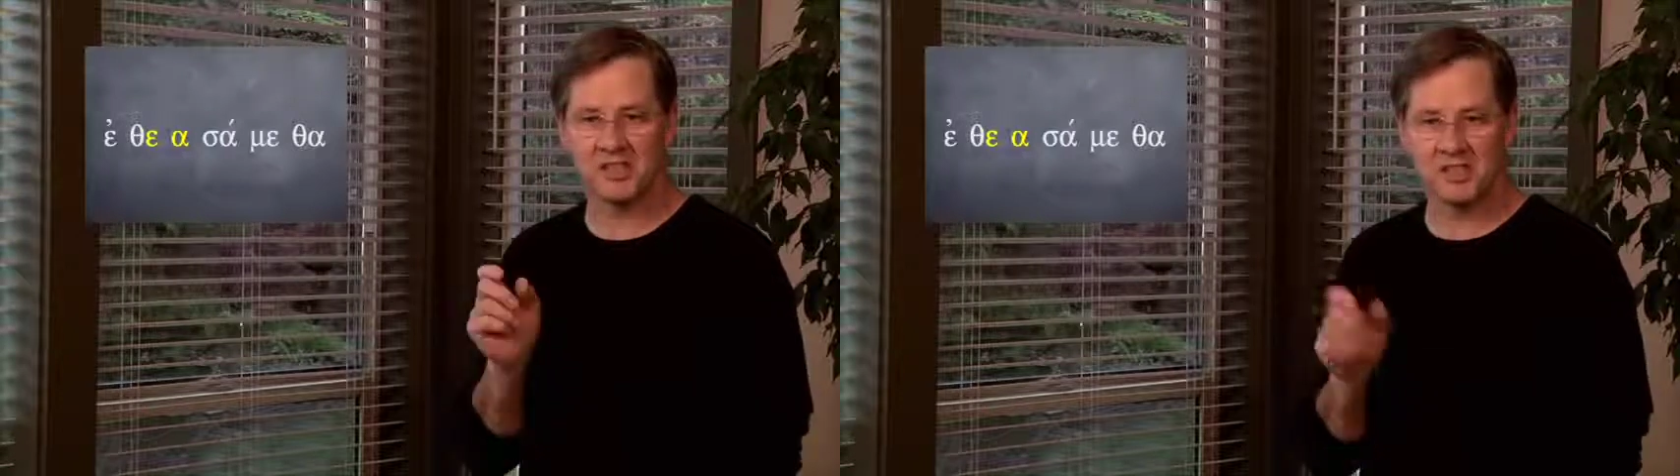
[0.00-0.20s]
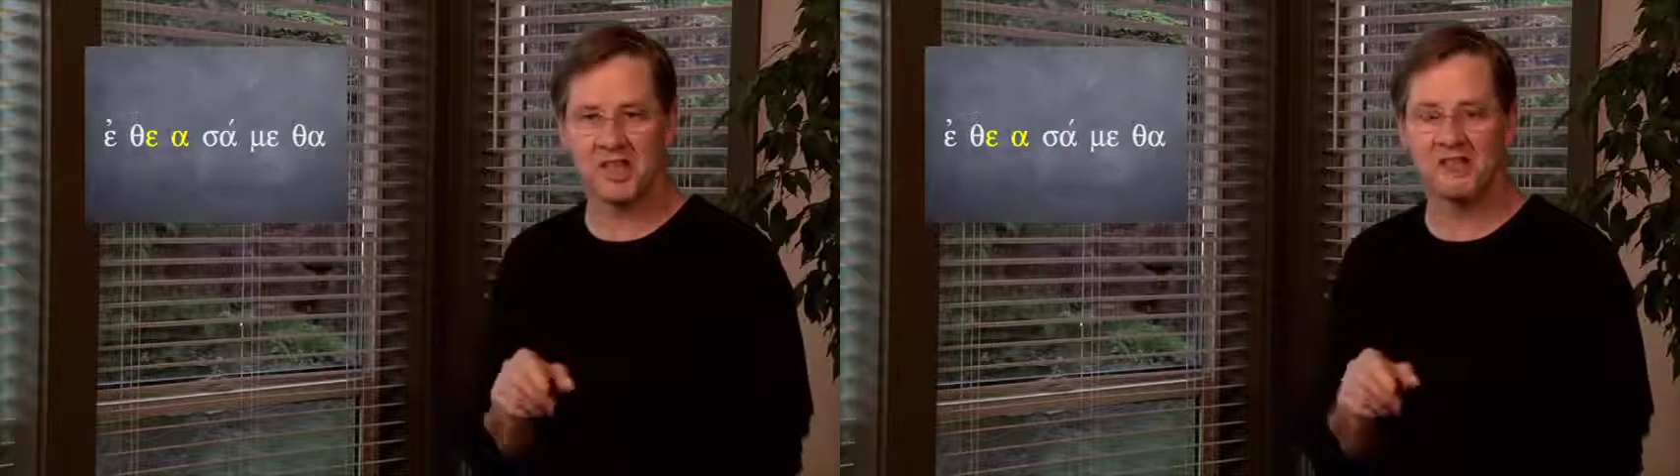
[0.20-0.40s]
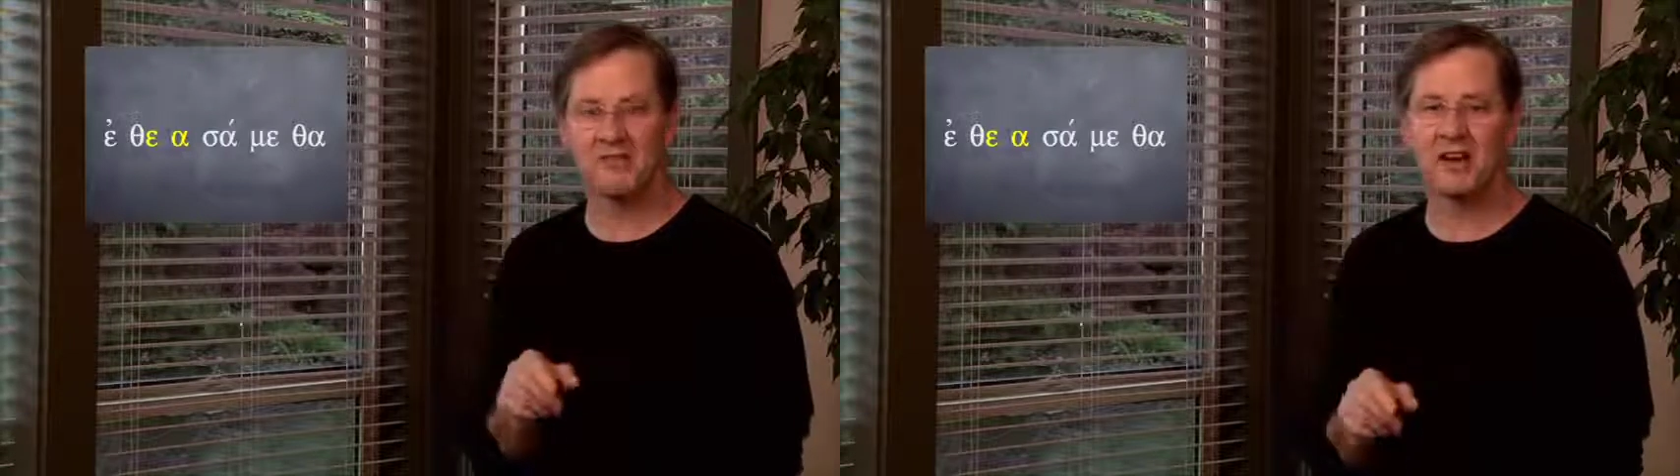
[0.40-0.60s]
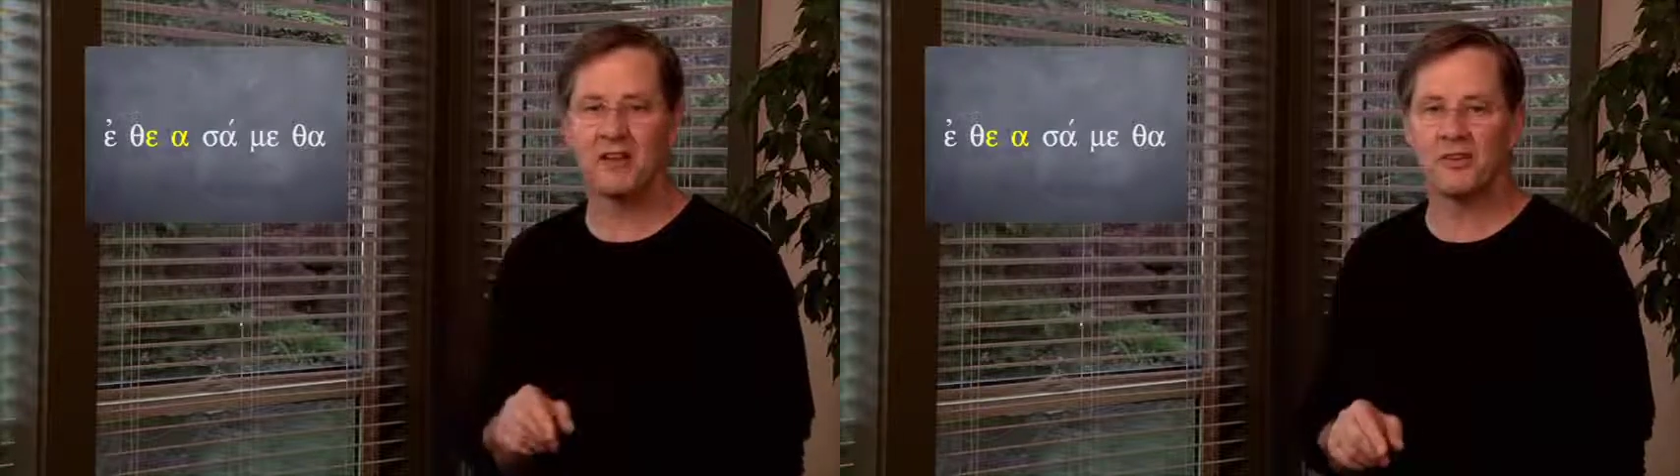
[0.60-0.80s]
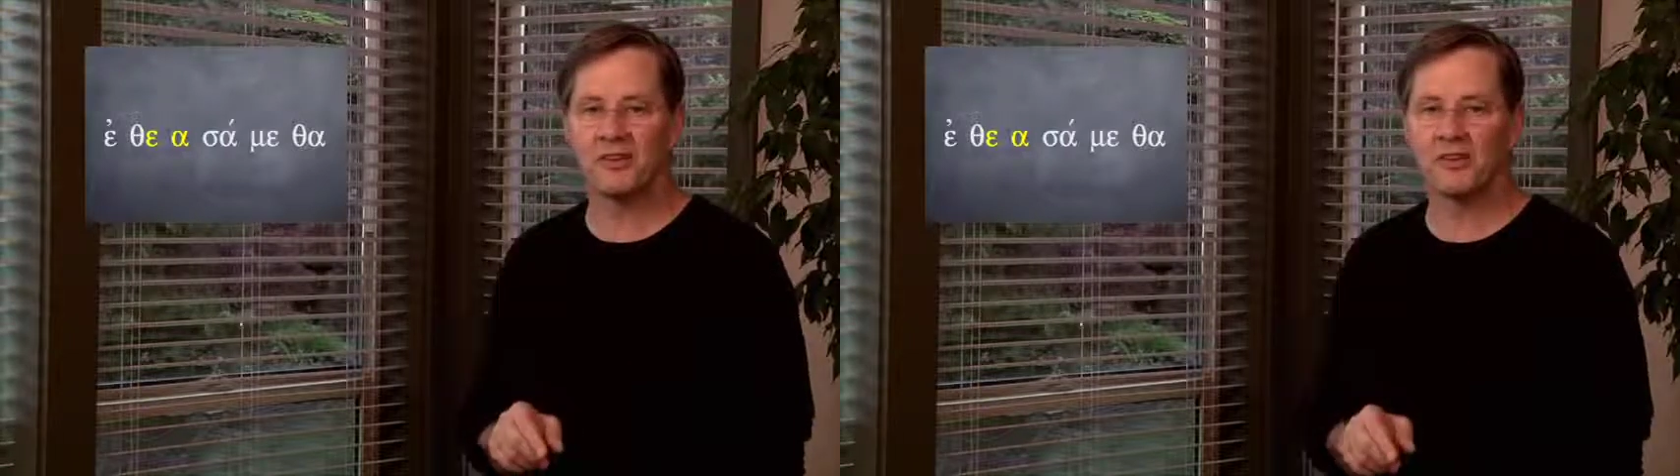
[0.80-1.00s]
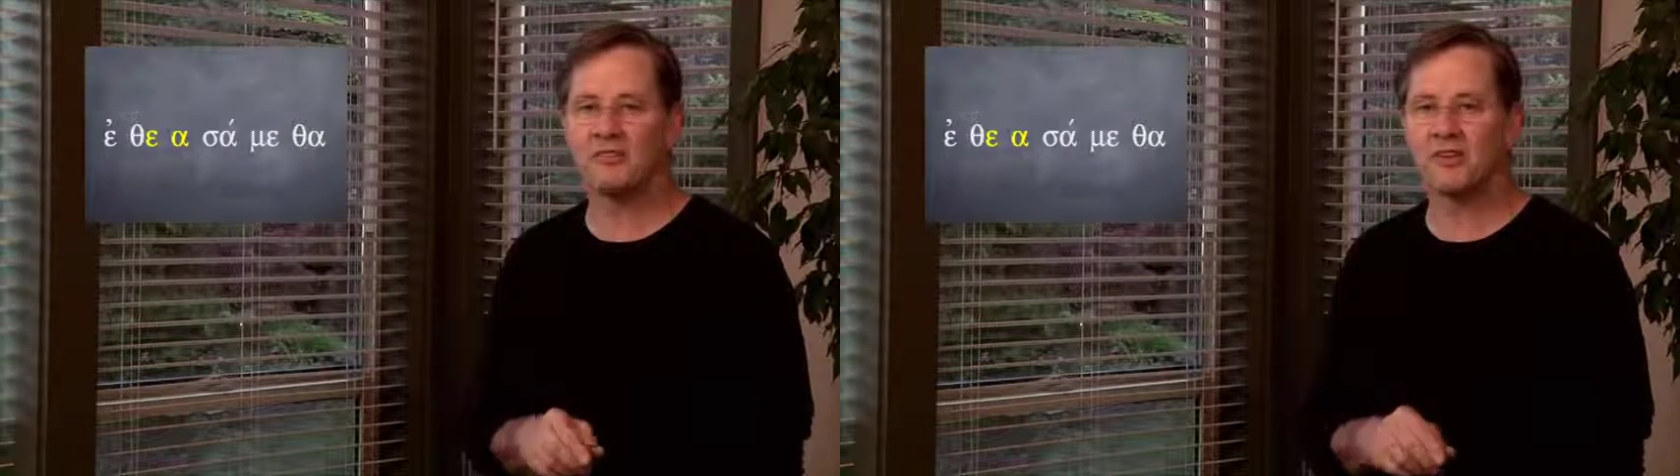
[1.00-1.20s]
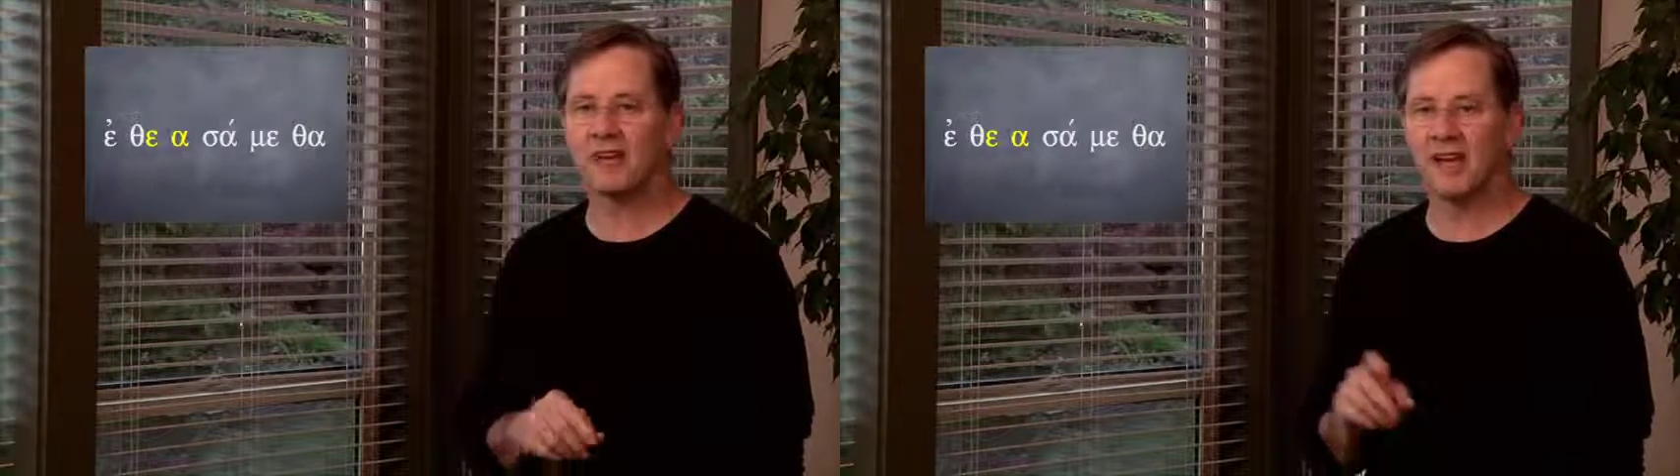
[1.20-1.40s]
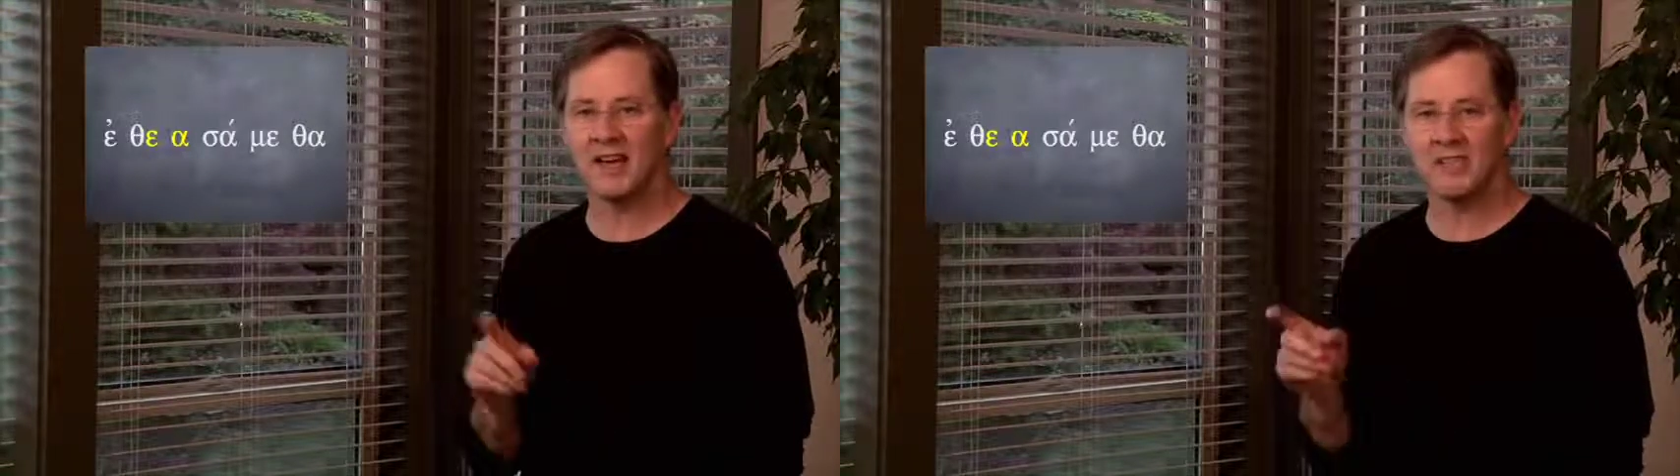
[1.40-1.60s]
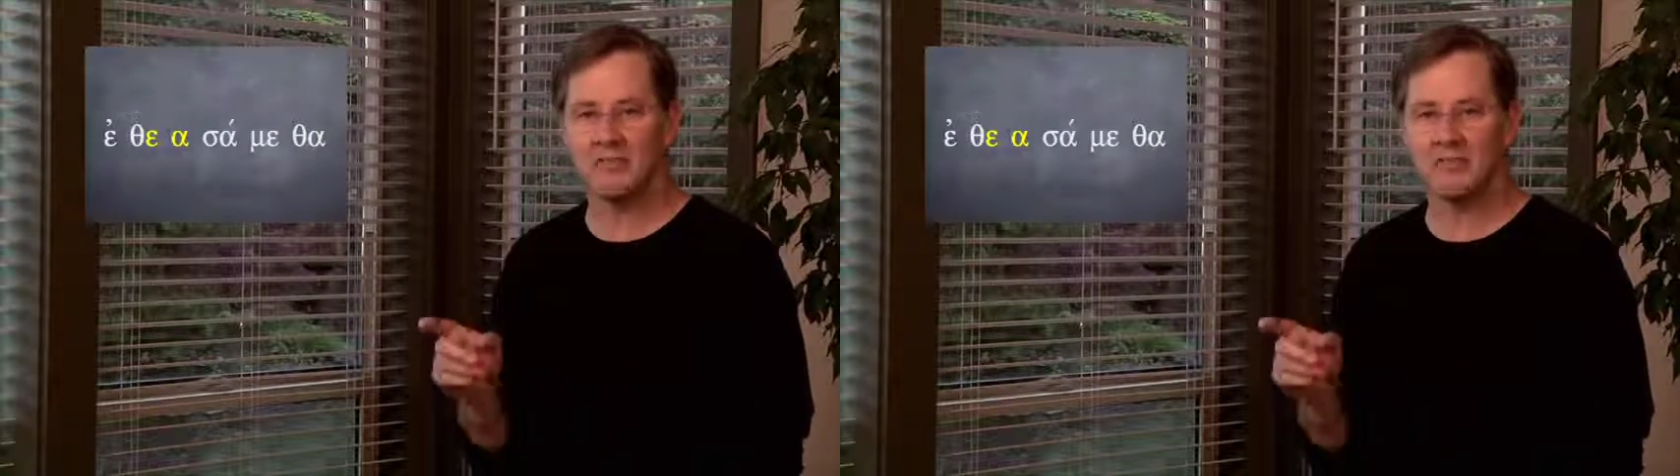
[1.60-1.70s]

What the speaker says: the second vowel of the diphthong has